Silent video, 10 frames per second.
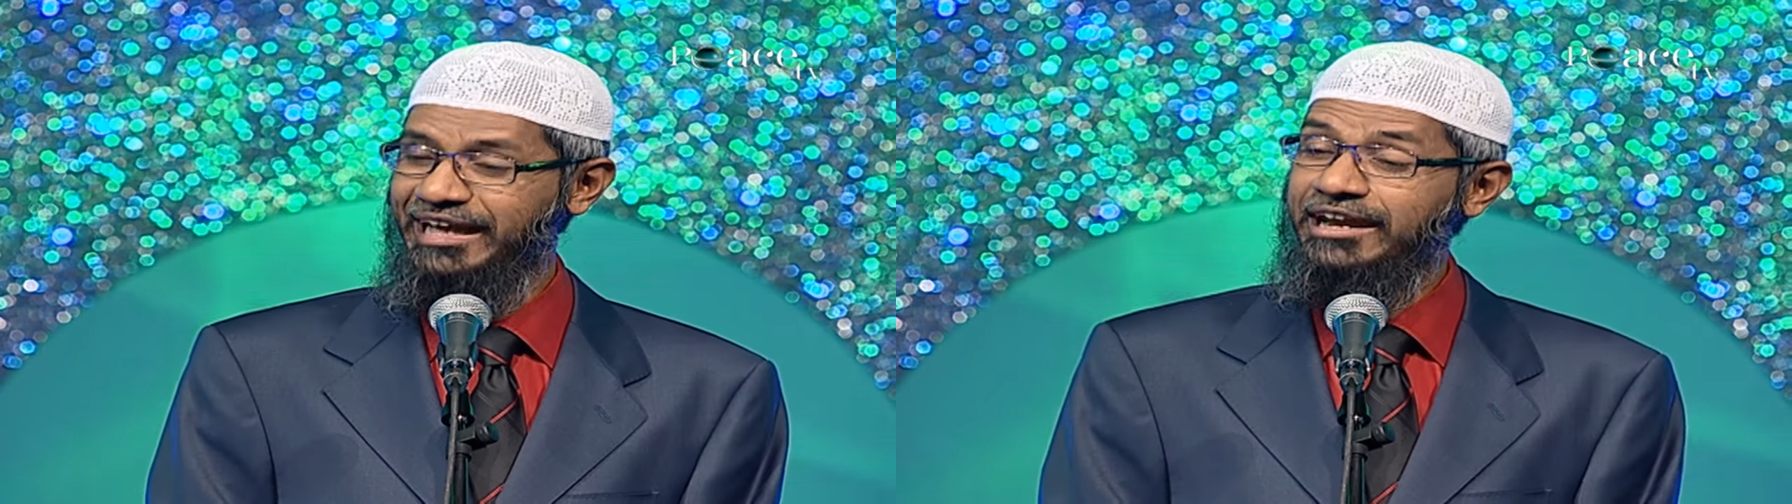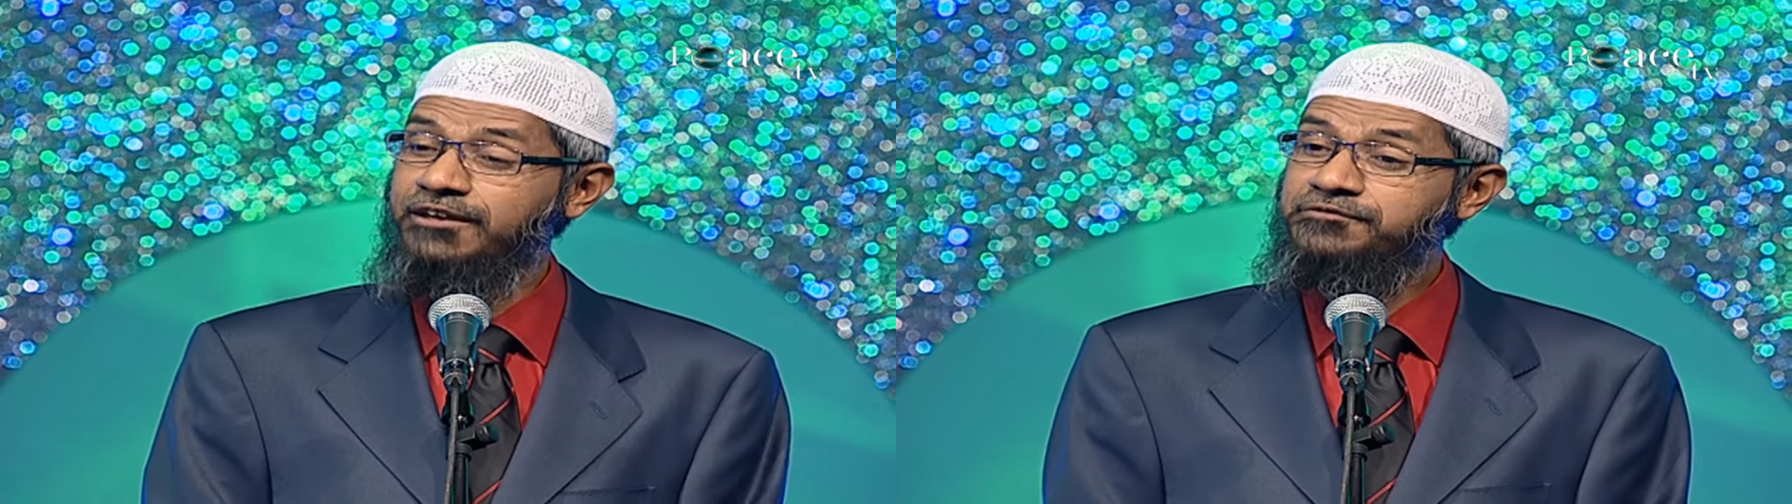
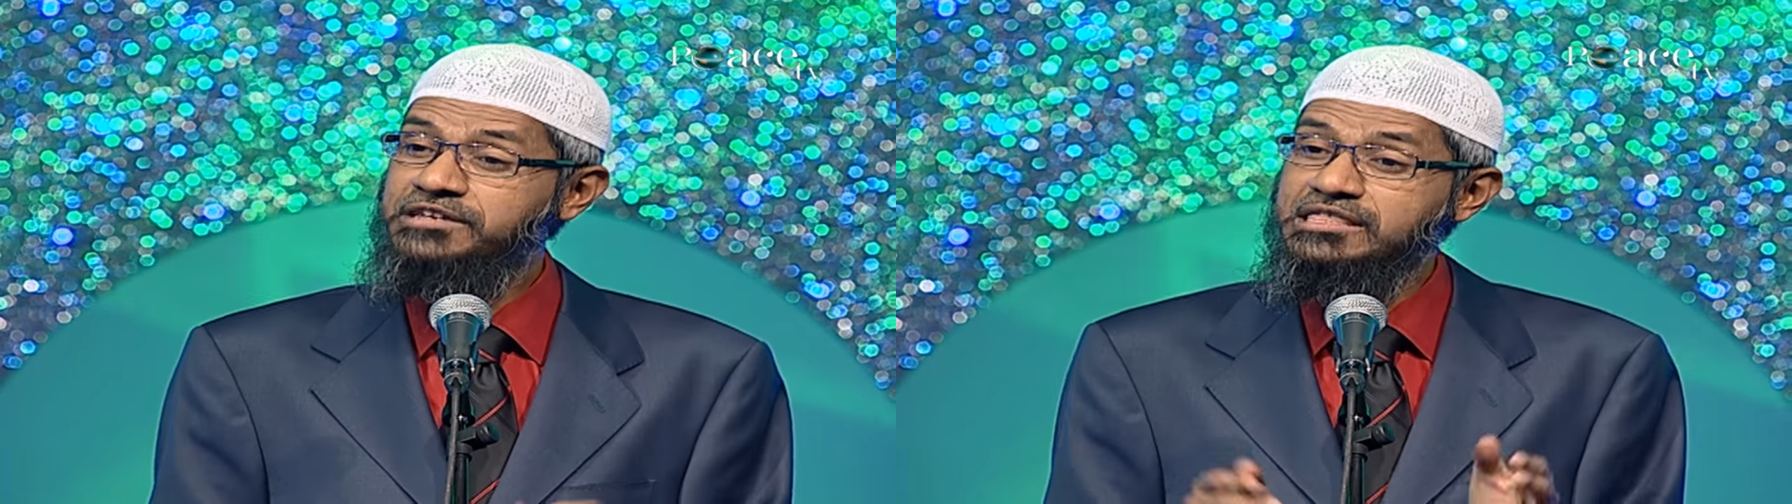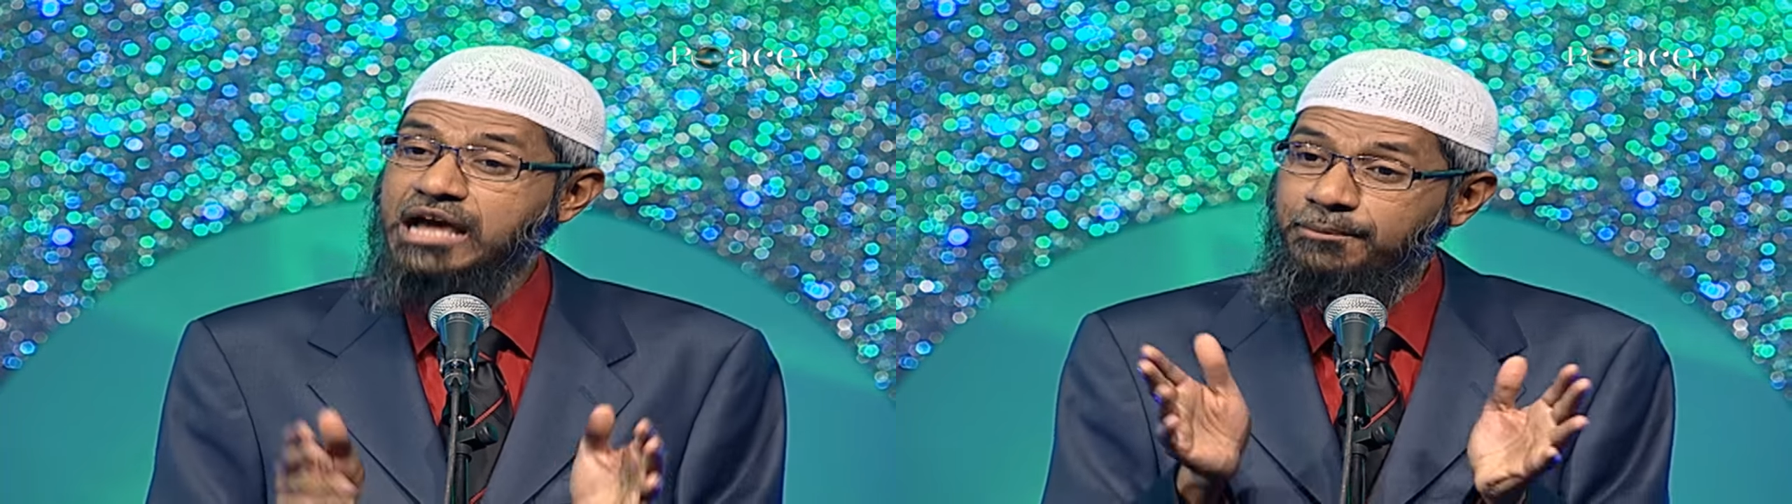and if
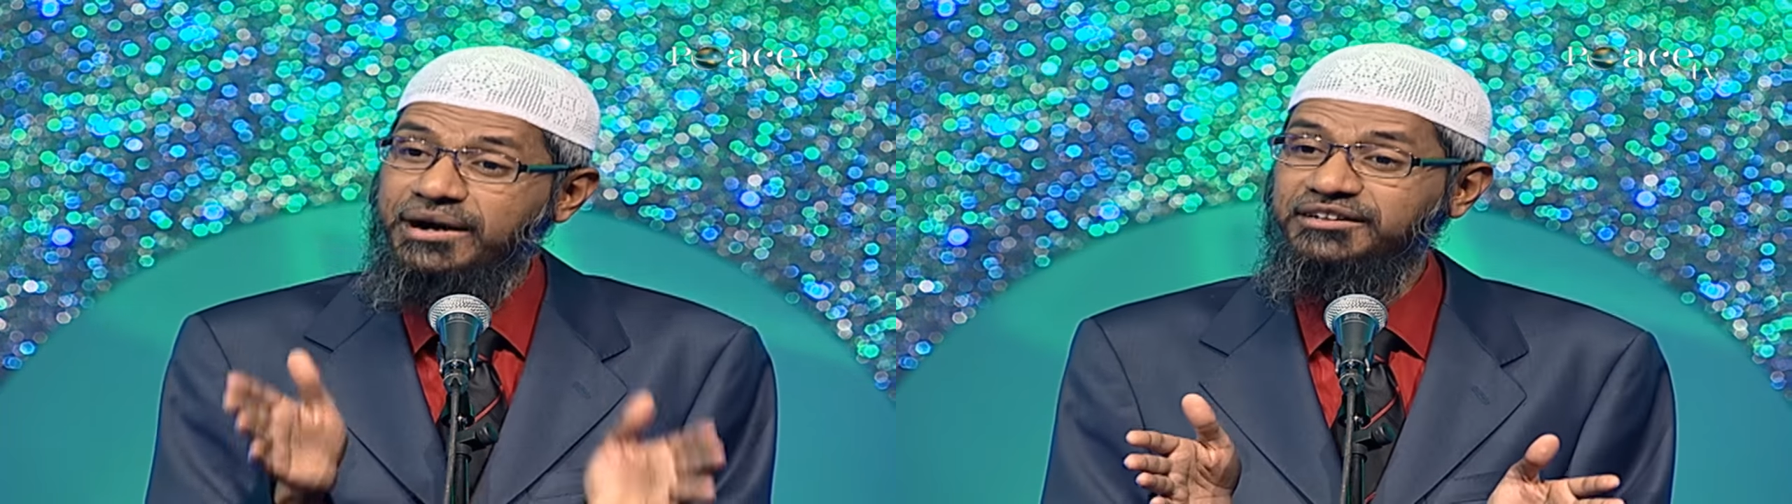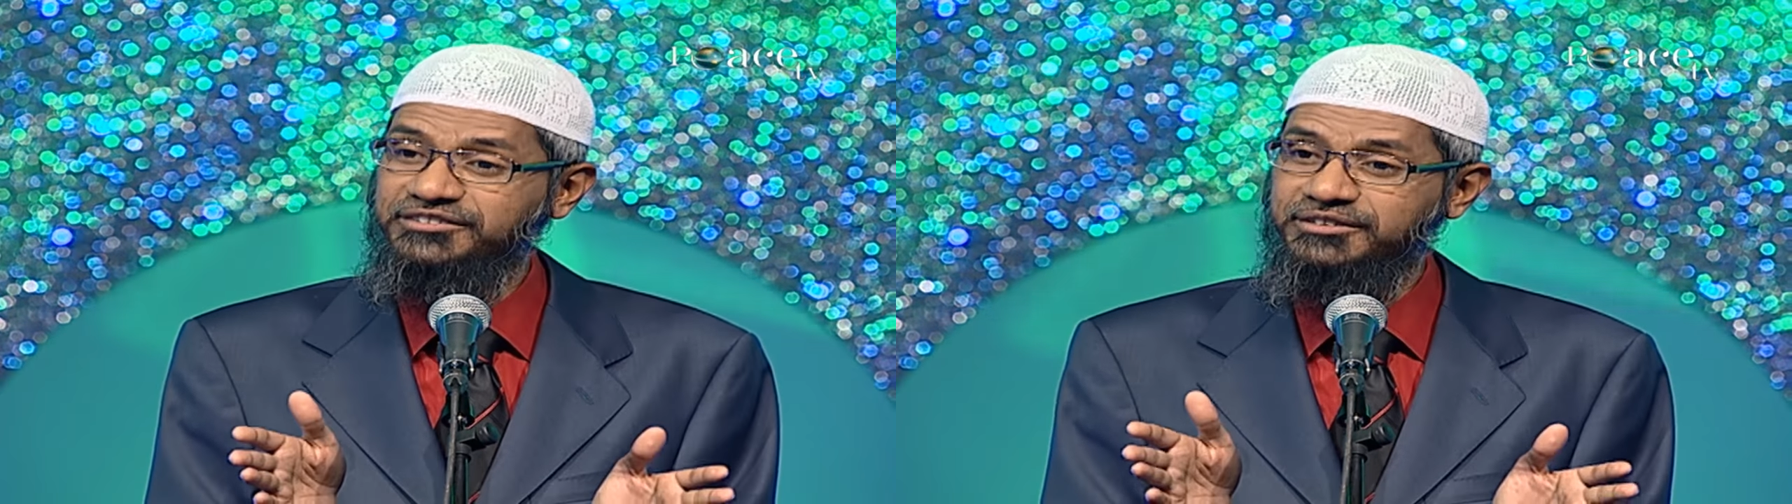she's
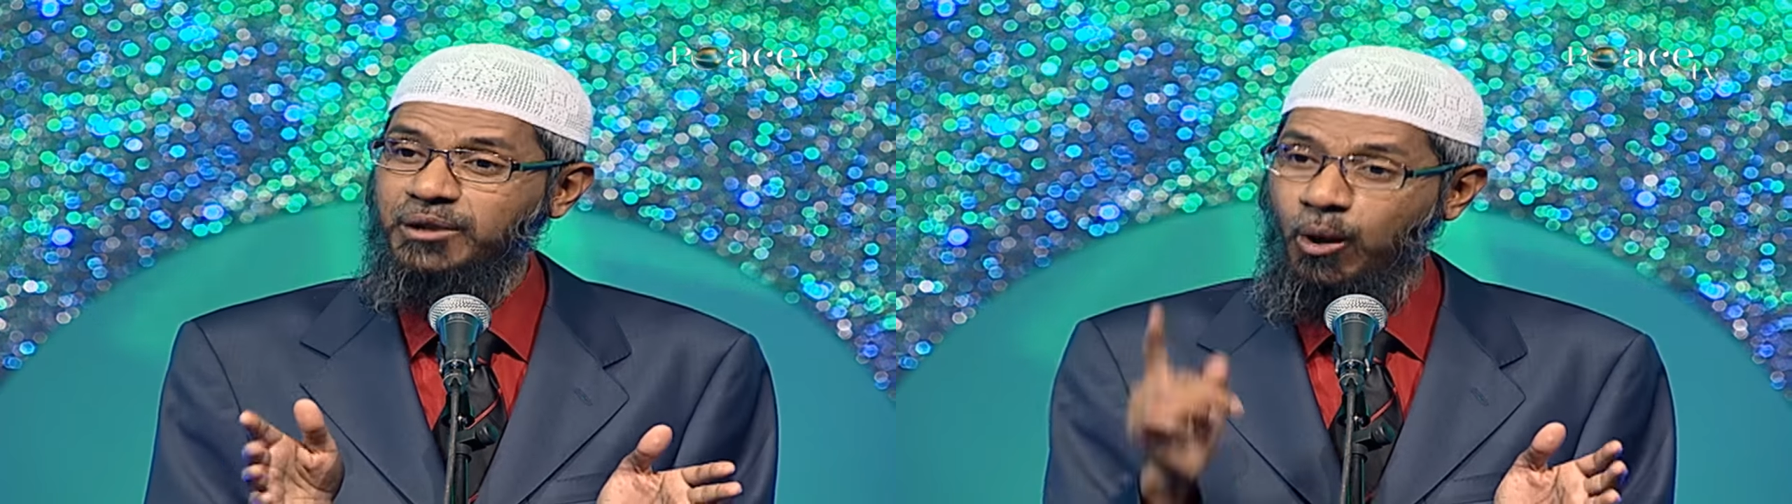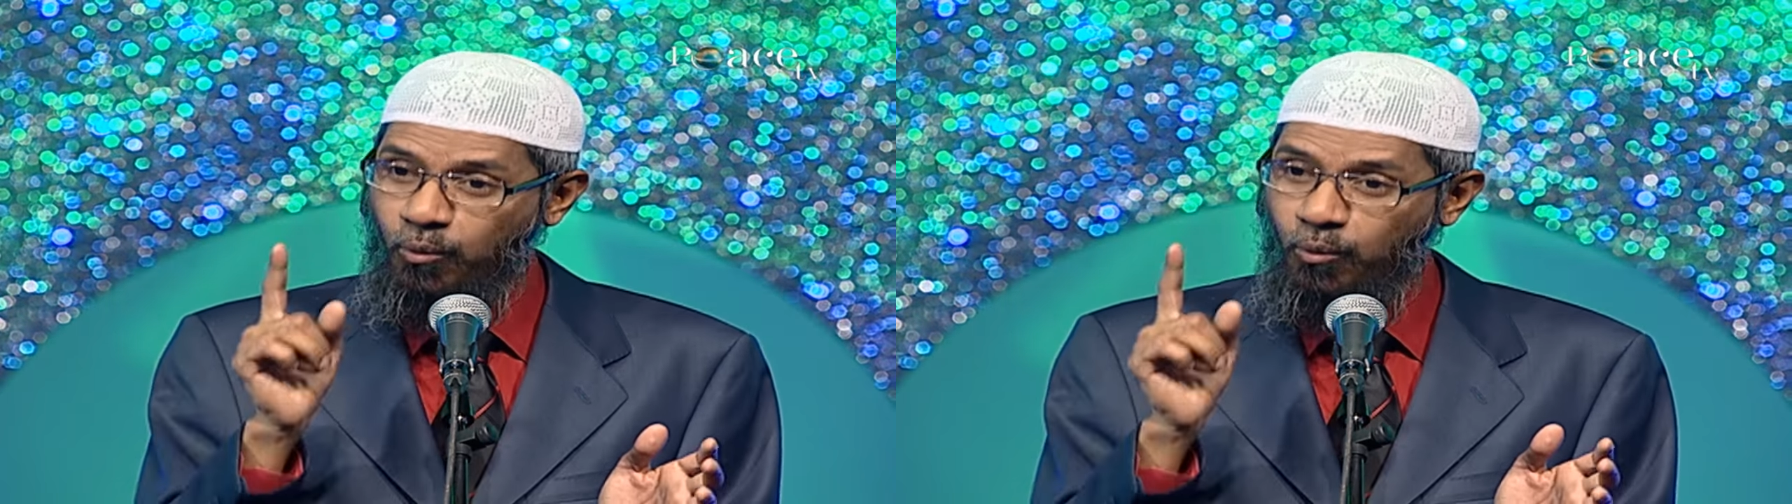amongst